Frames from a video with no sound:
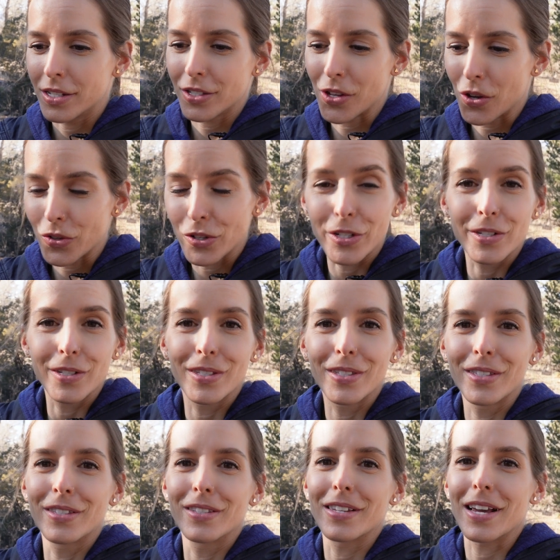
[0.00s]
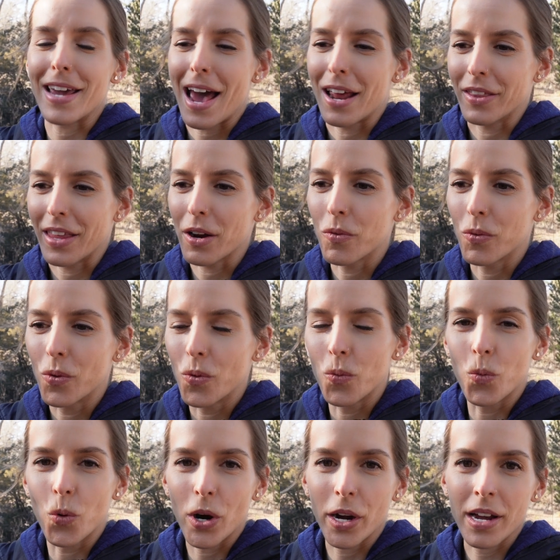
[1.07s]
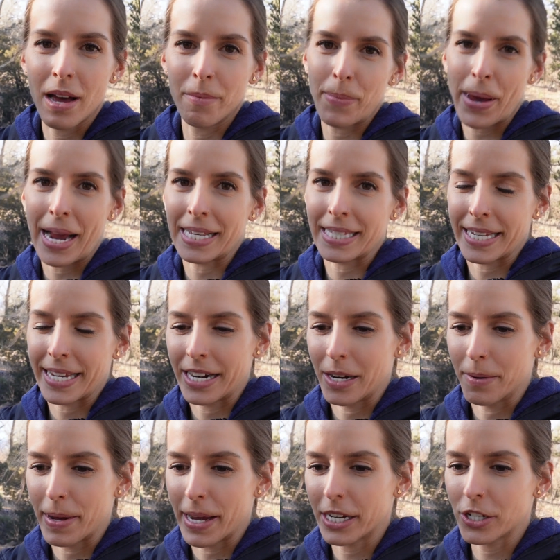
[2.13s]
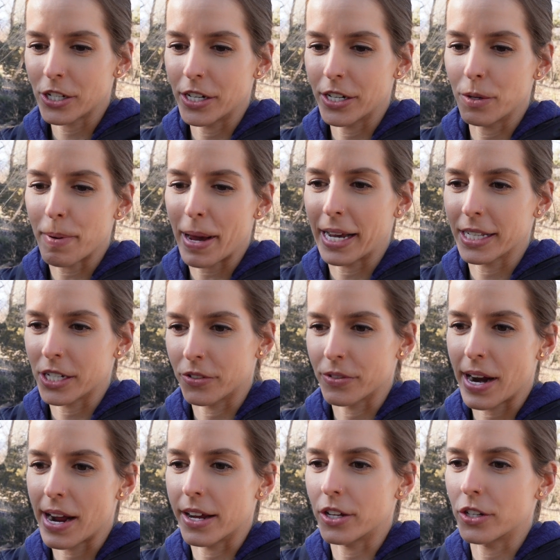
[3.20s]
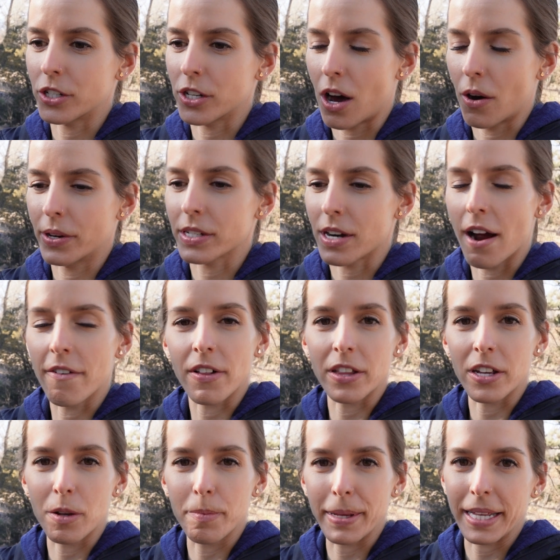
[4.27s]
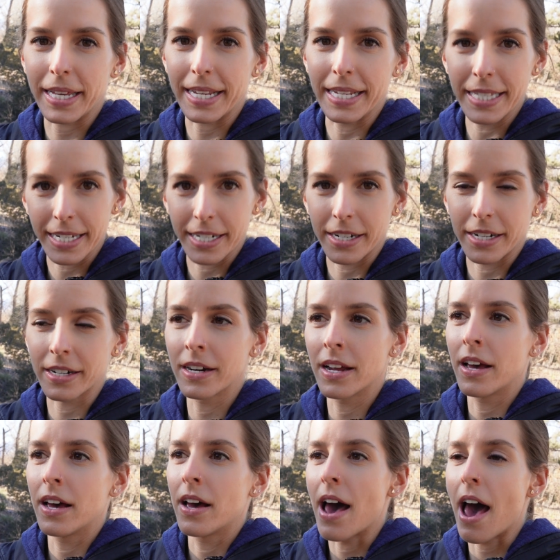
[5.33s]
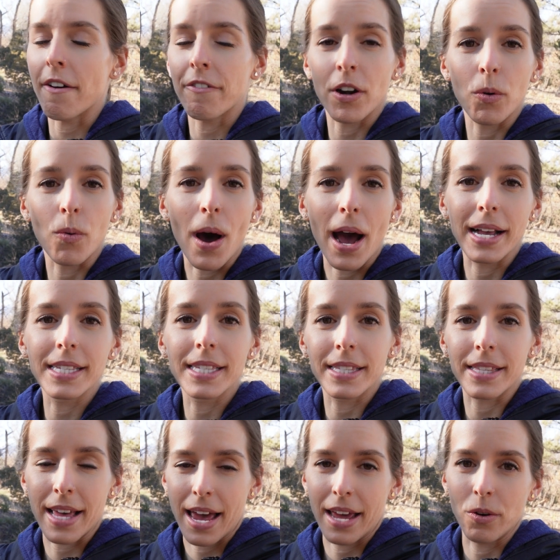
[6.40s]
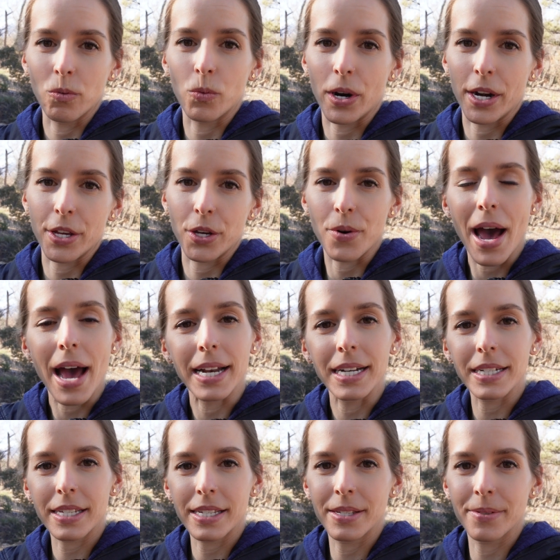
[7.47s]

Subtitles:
So again, like work on pacing here. Make sure you pace it right. You should always start off a little bit easier effort-wise than where you end.